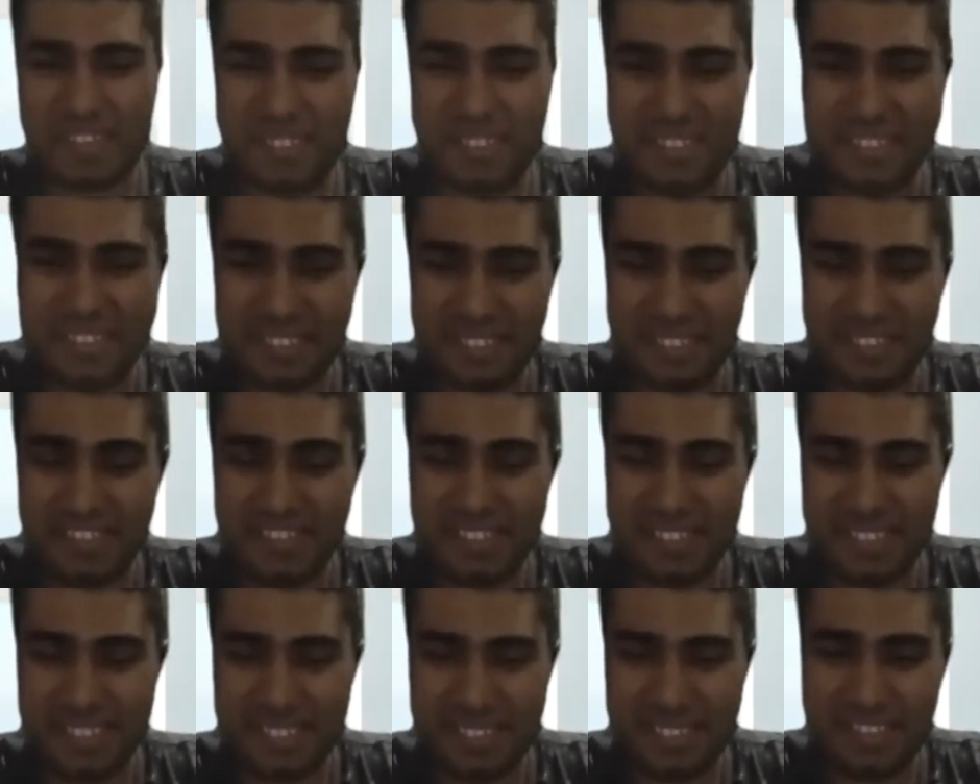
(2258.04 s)
Central
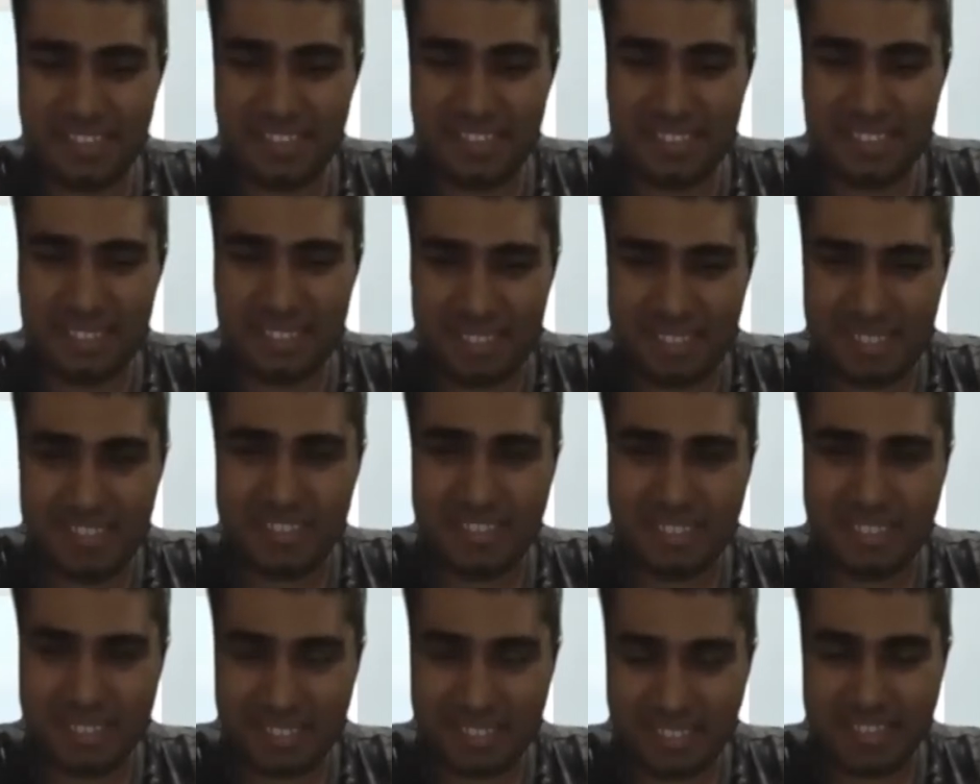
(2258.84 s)
University,
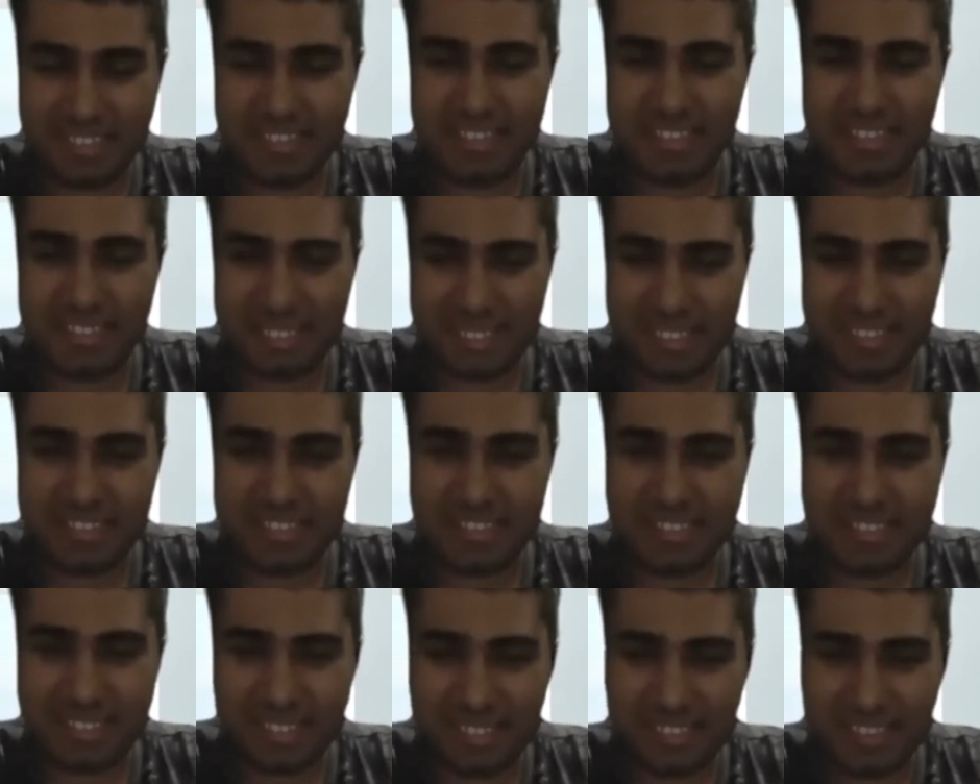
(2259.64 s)
the Vice
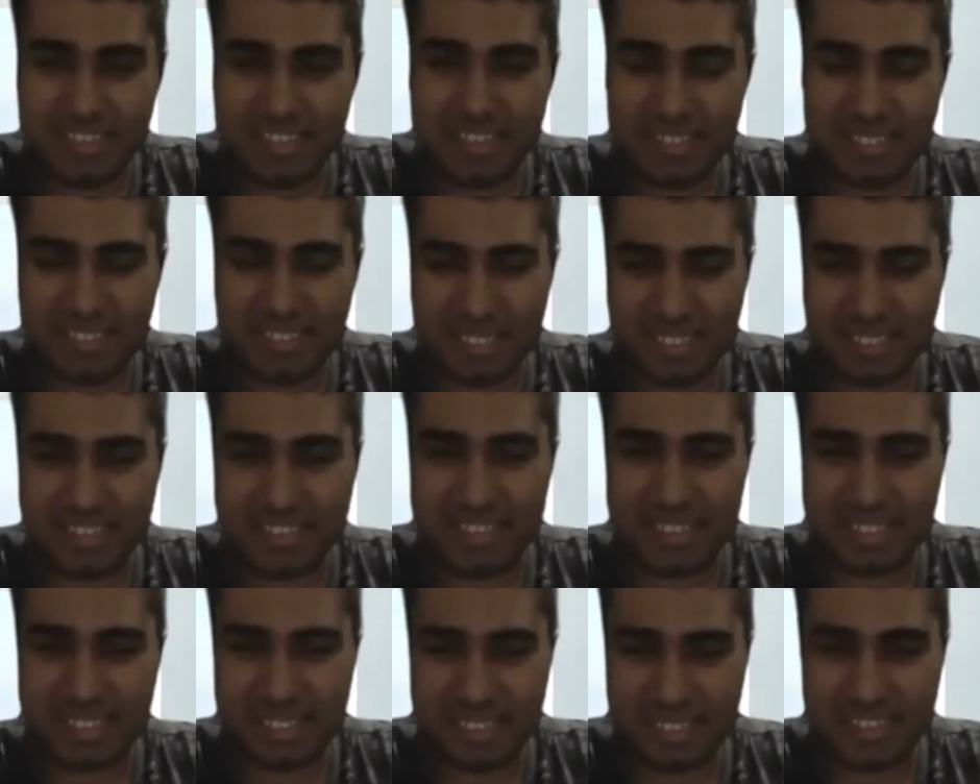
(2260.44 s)
Chancellor knows some
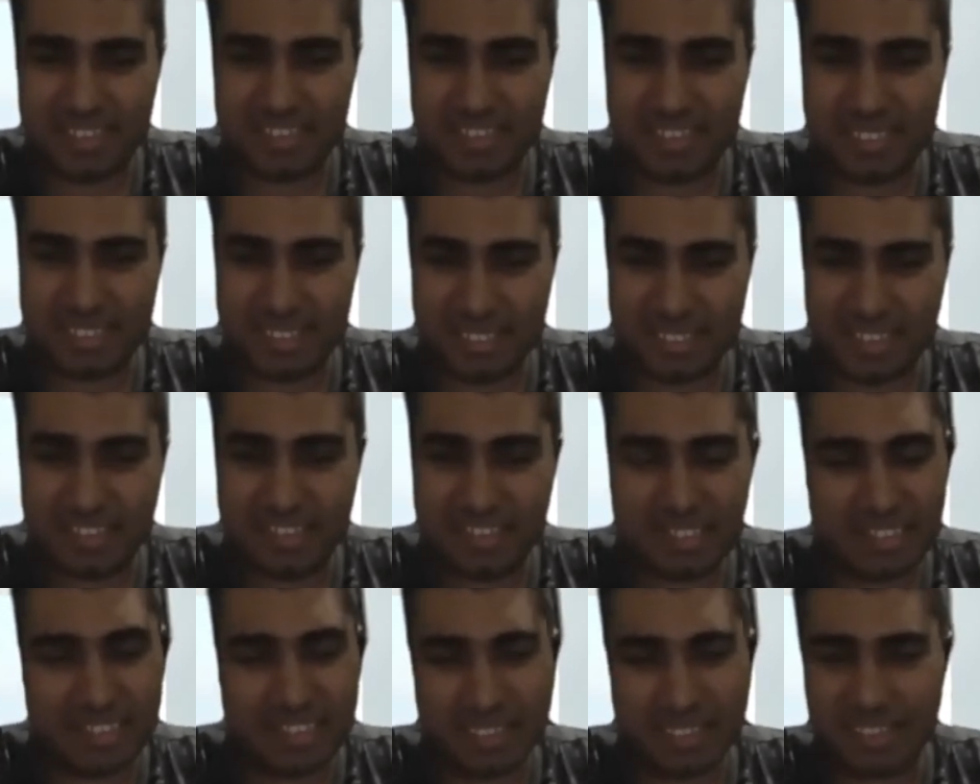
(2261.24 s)
Sanskrit also.
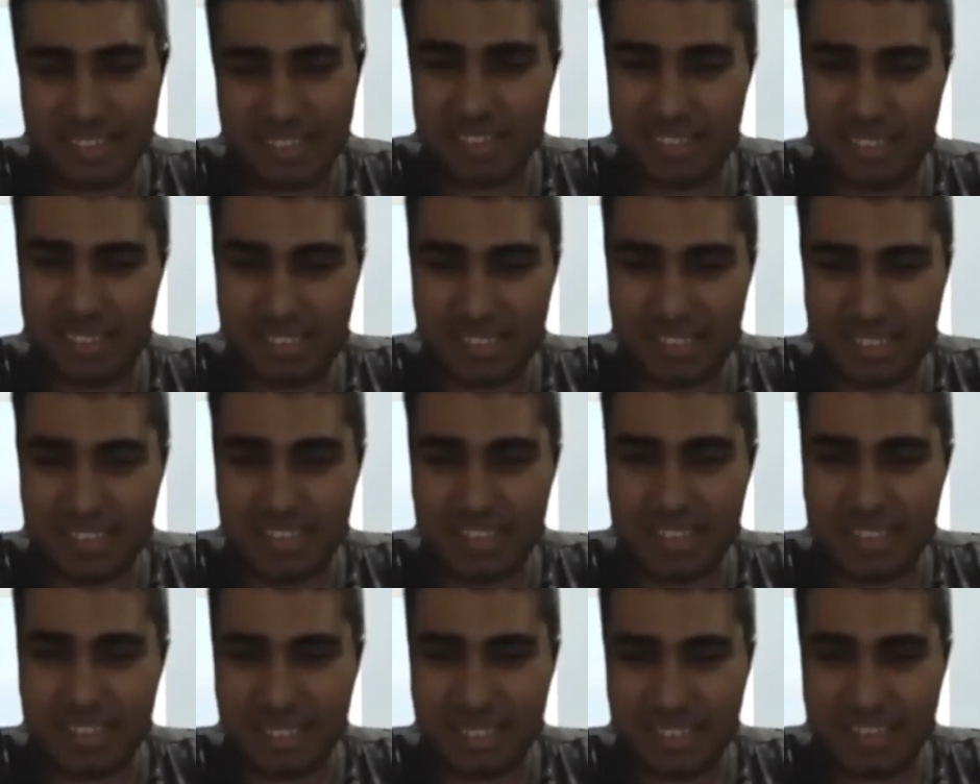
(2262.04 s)
He was a Telugu,
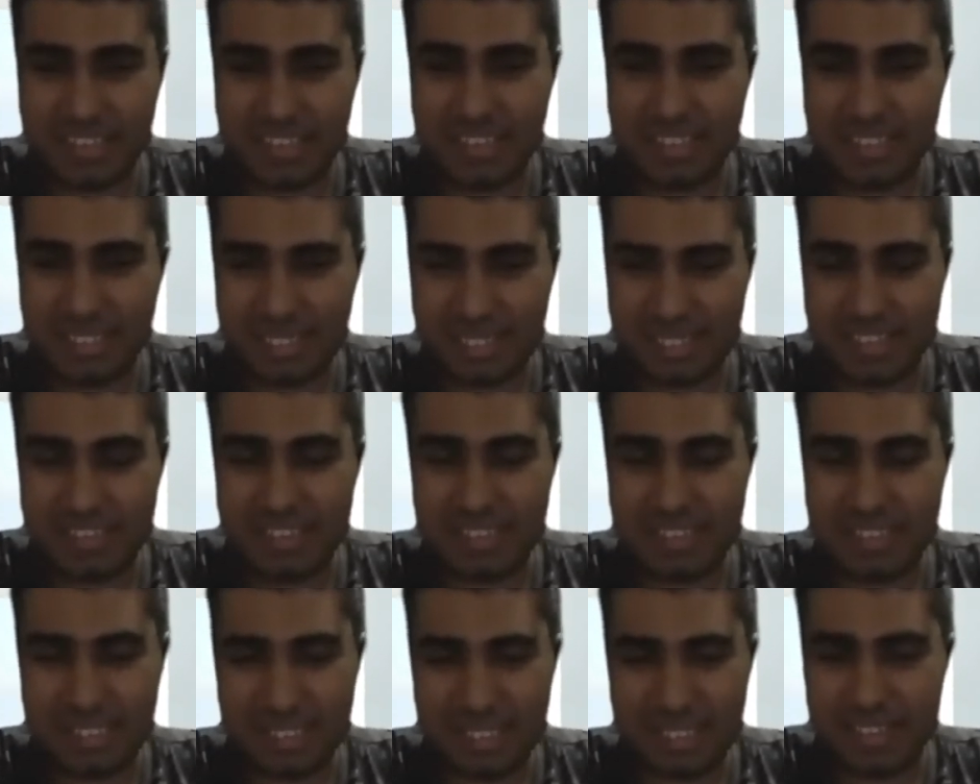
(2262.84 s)
linguistic,
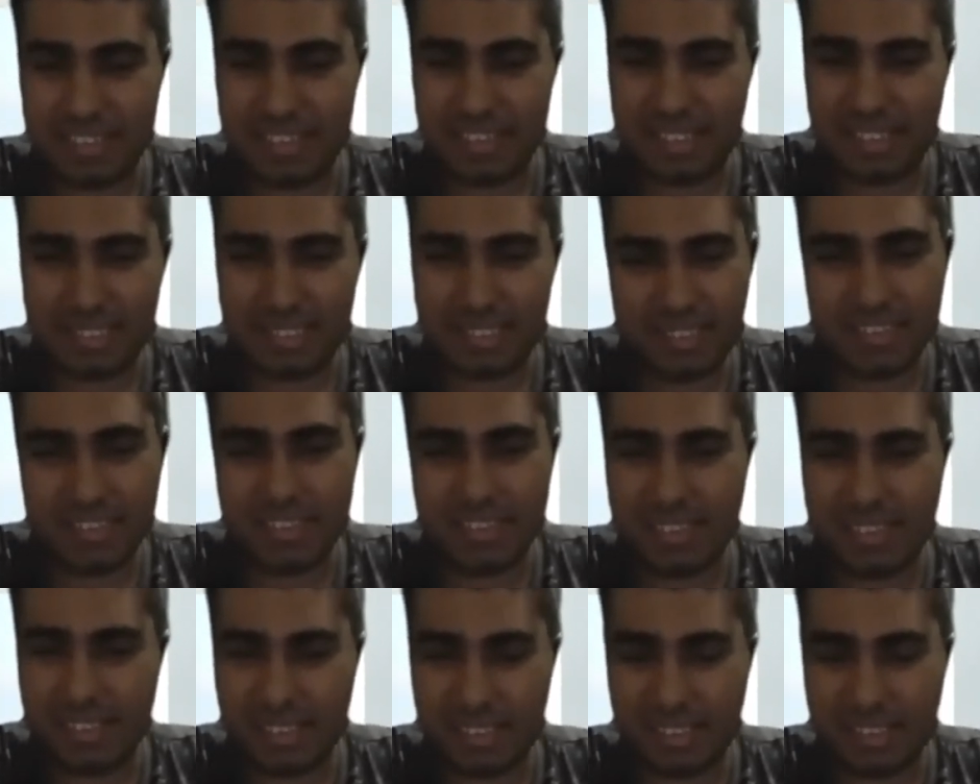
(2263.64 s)
etc., etc. Anyway,
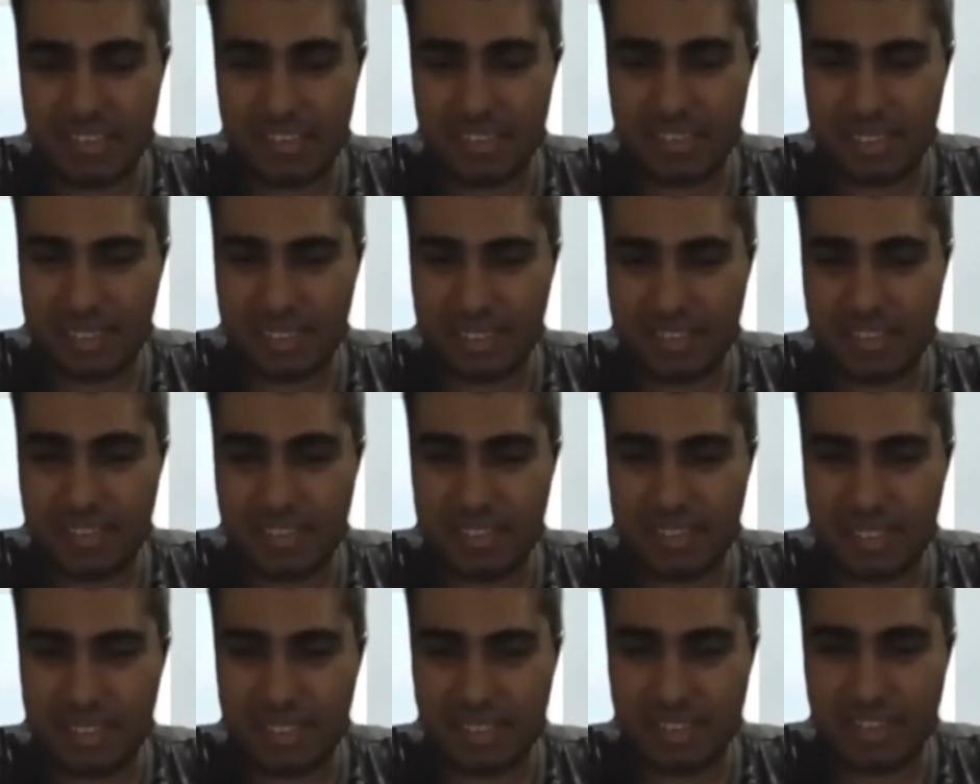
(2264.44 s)

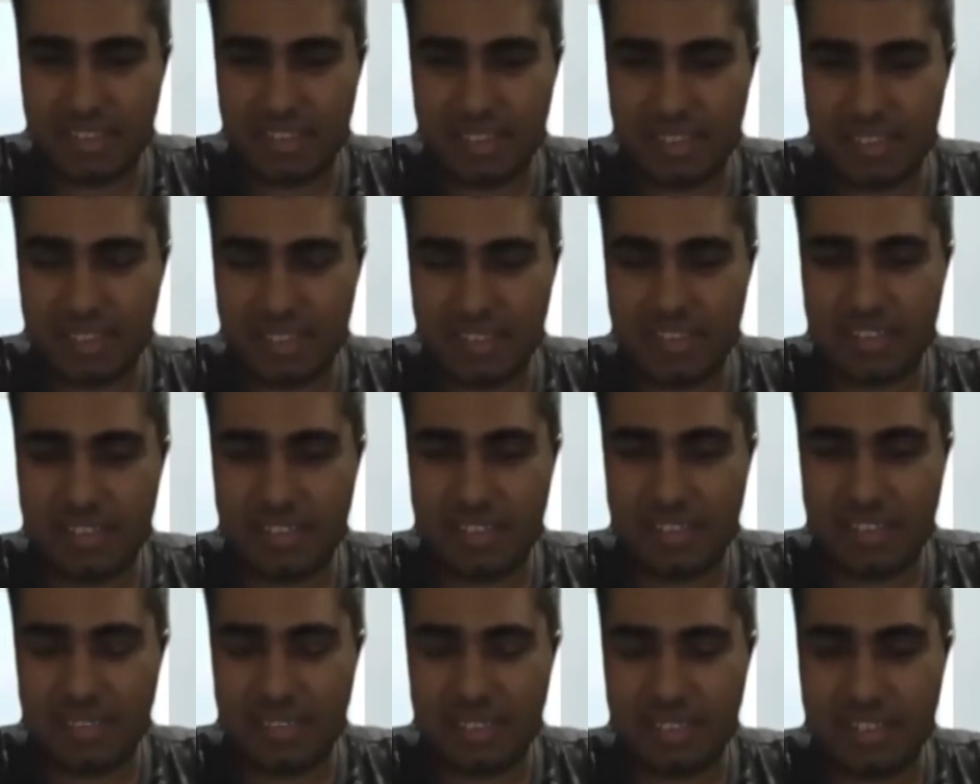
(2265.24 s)
so there were
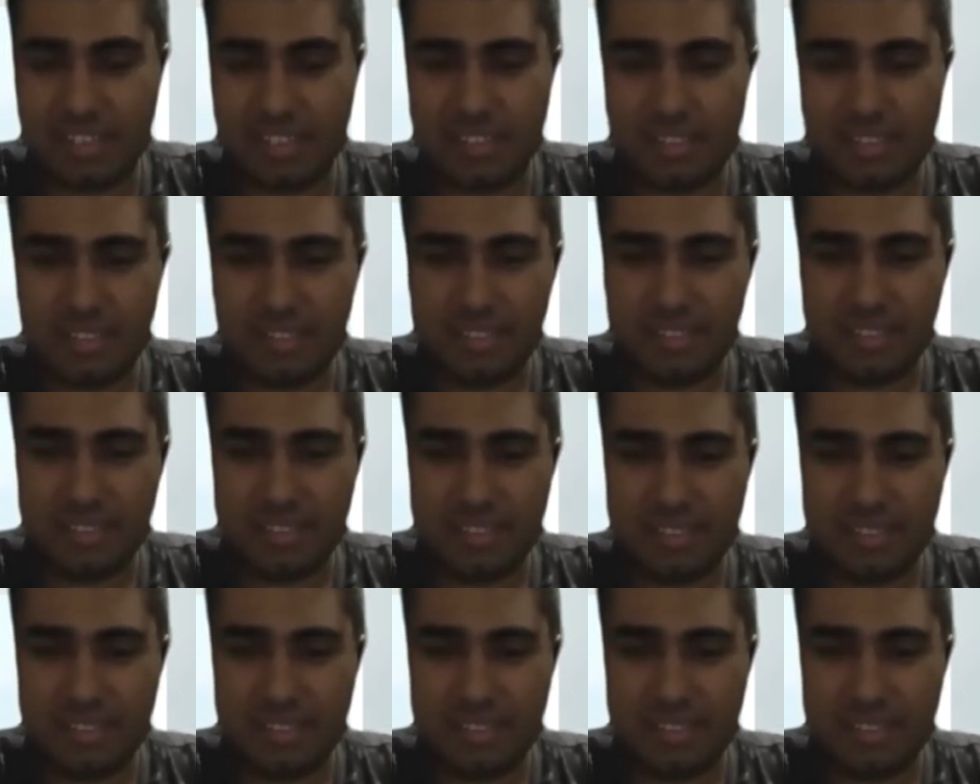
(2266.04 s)
members.